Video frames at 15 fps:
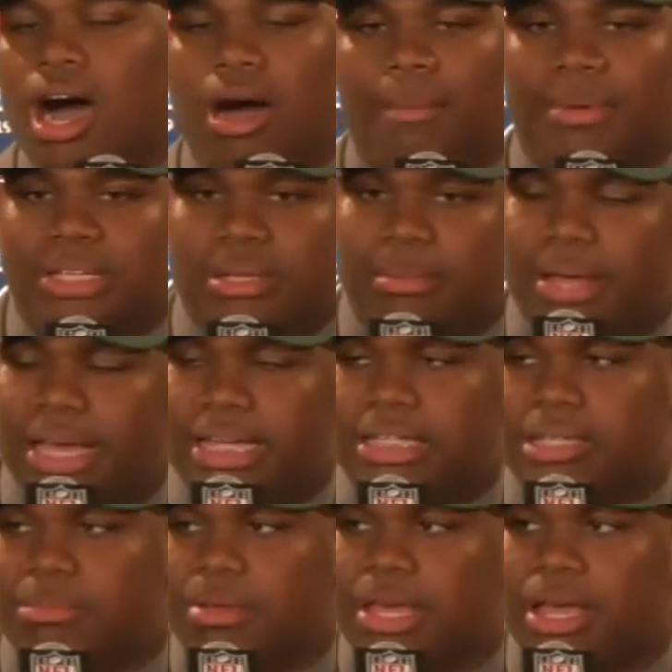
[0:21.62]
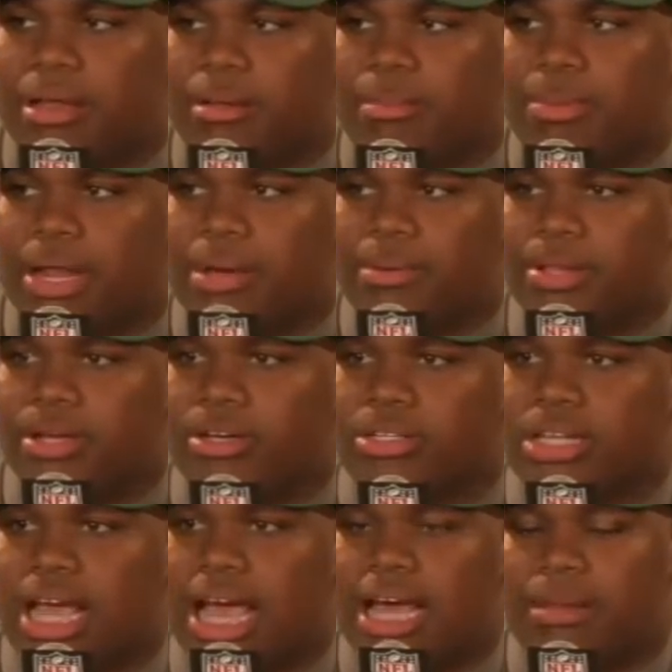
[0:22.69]
Um, it's amazing to be able to play with those
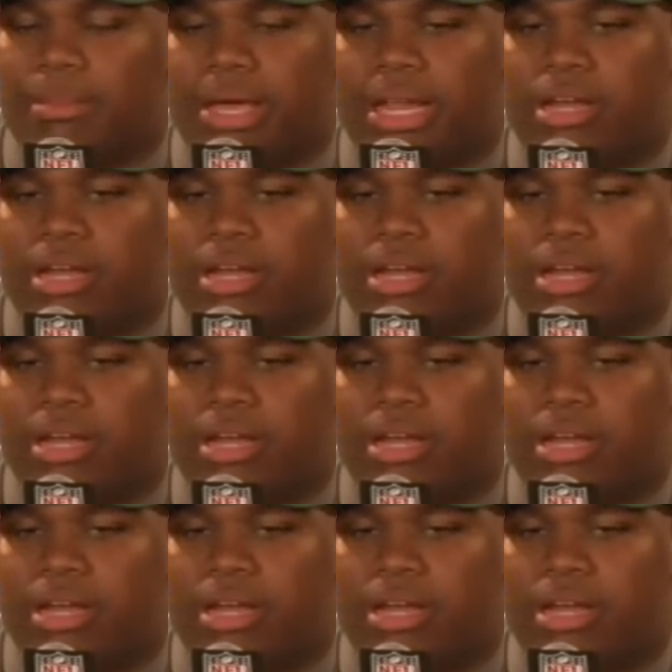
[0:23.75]
guys, man.